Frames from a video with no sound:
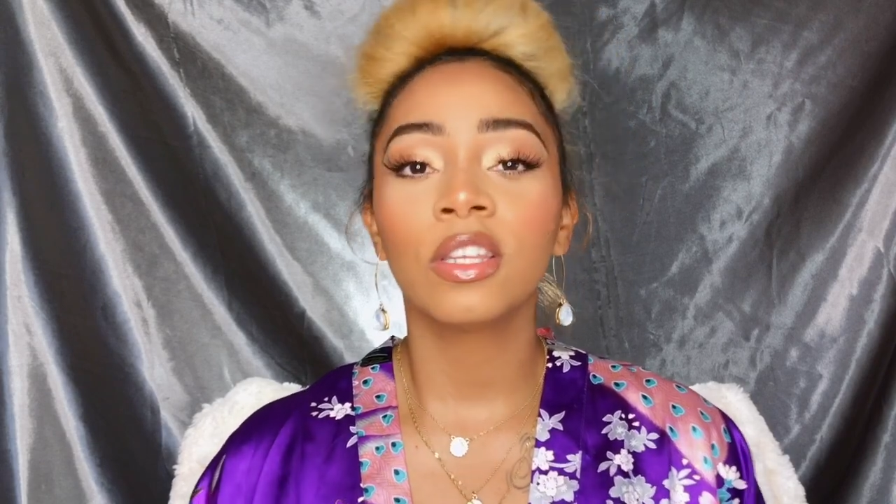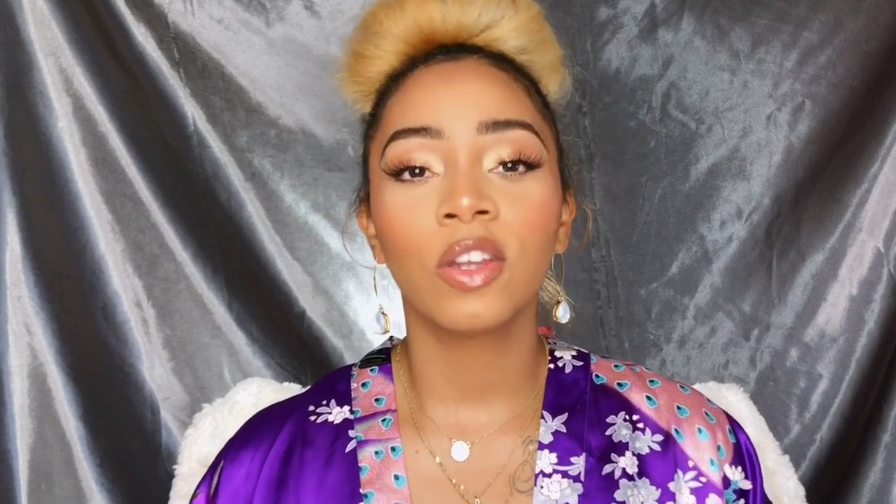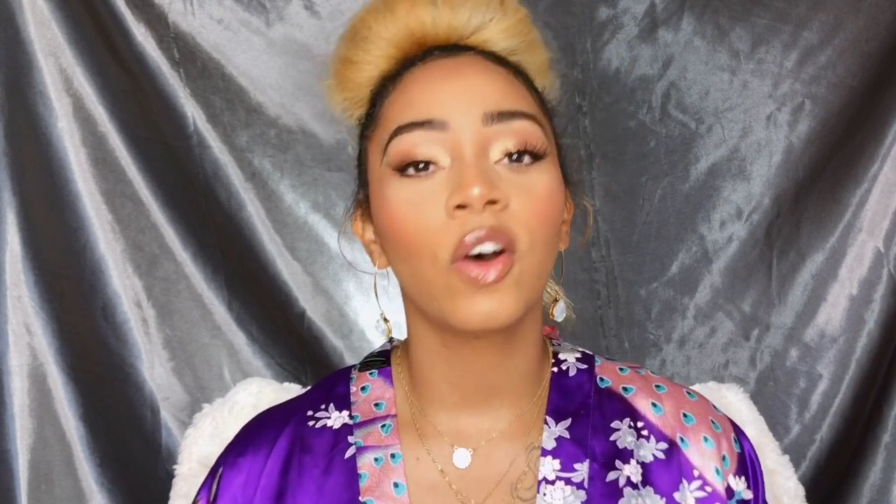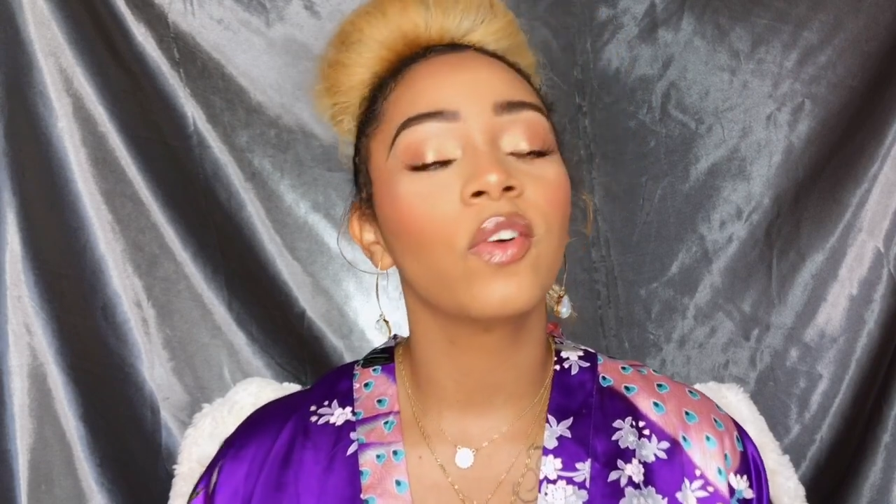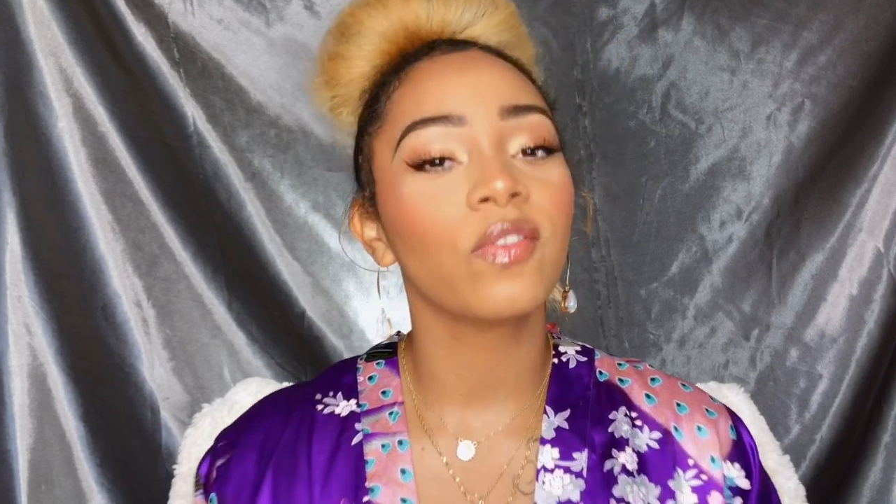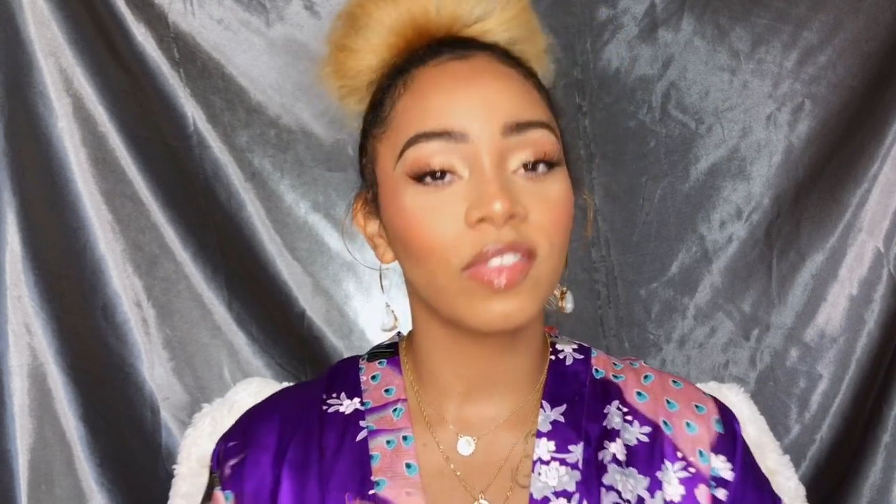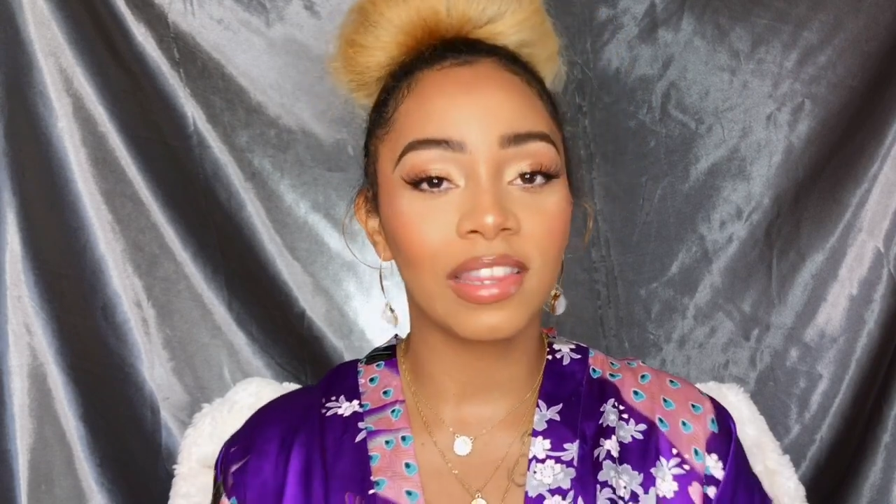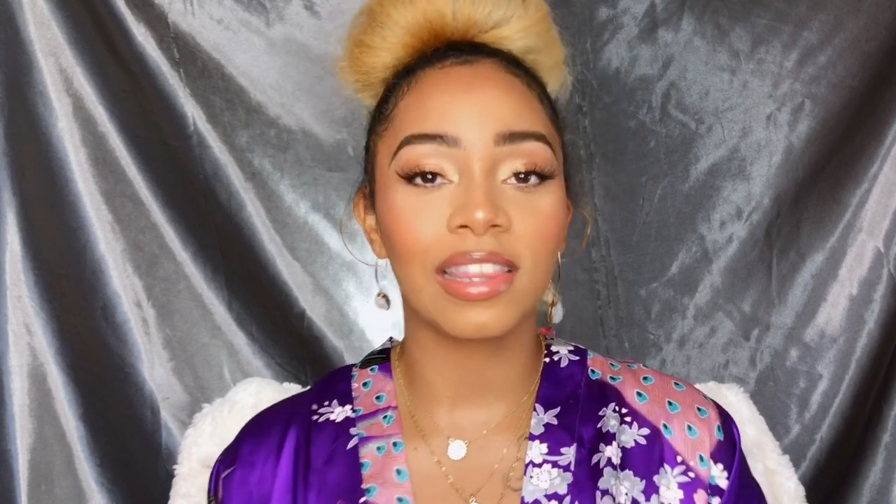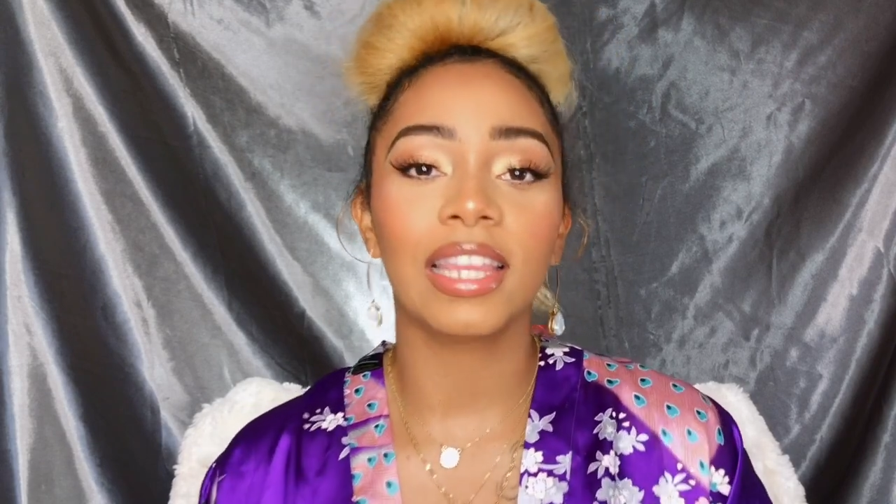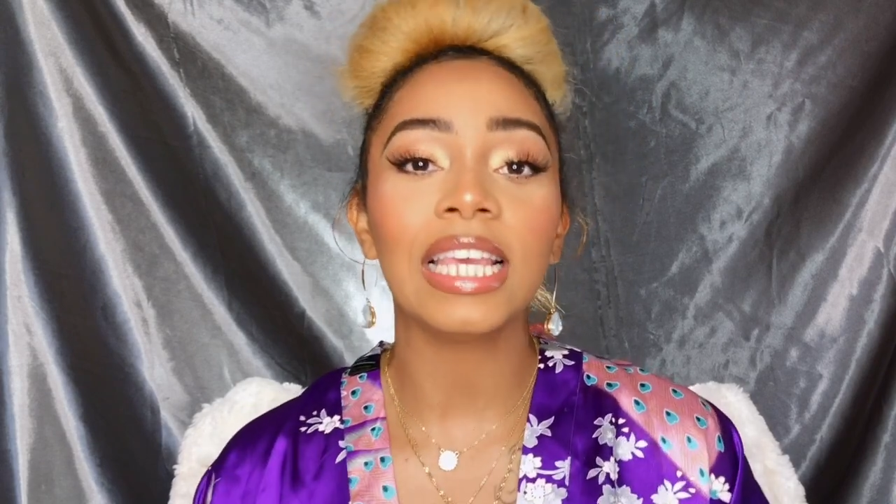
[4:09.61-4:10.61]
You know,
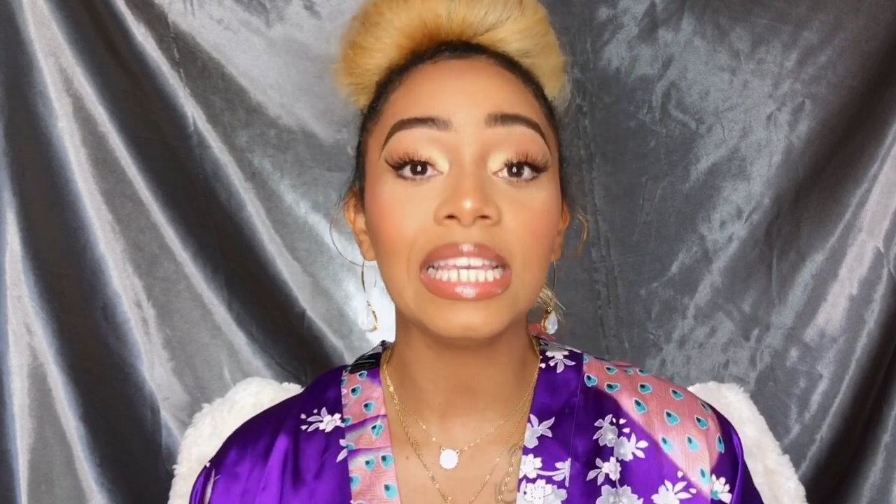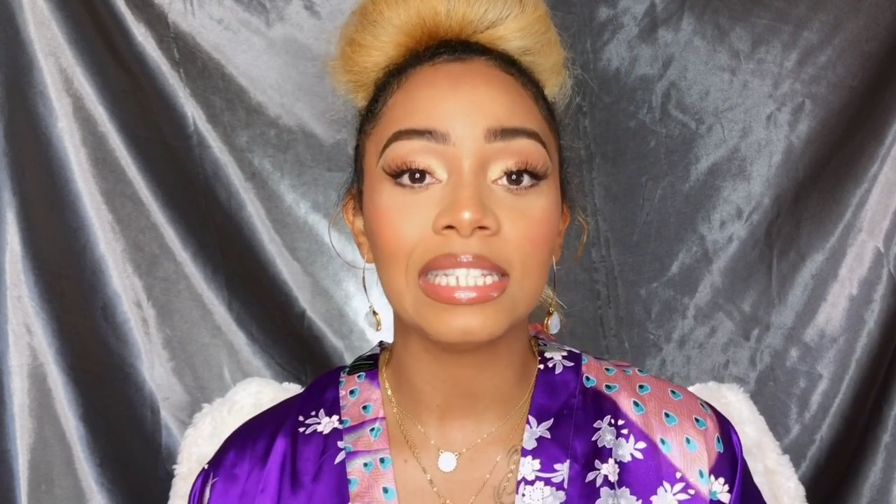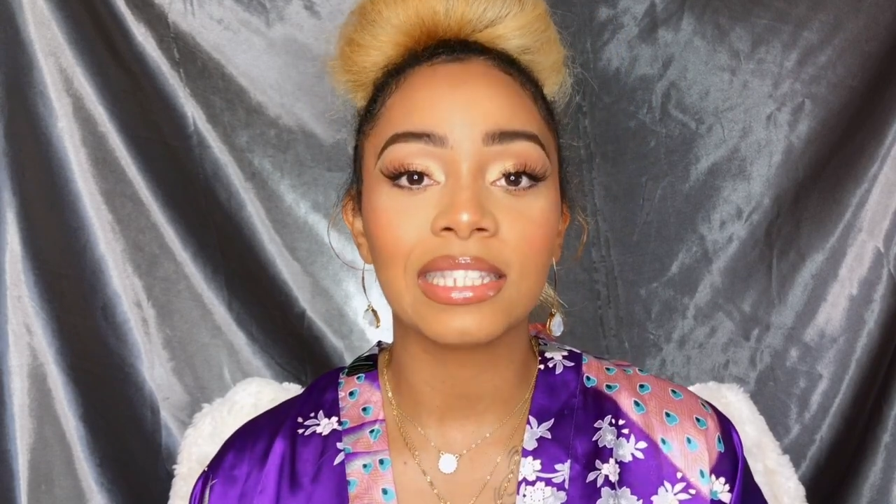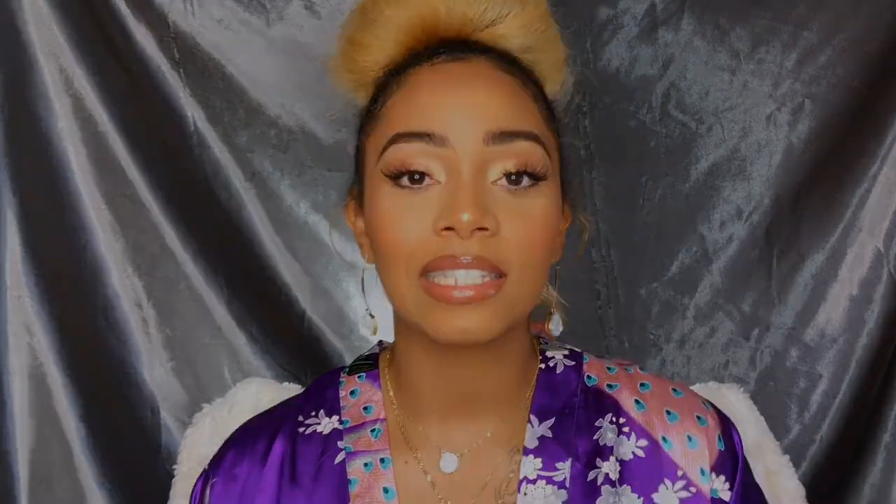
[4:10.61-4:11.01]
eat.